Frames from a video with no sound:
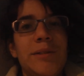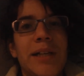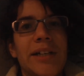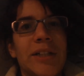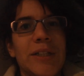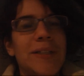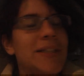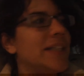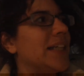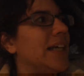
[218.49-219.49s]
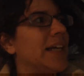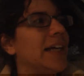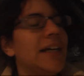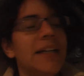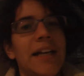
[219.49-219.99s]
you later
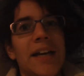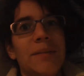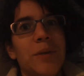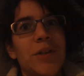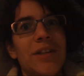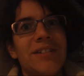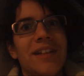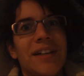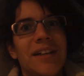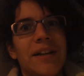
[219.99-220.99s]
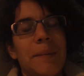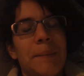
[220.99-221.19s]
and add more to this then.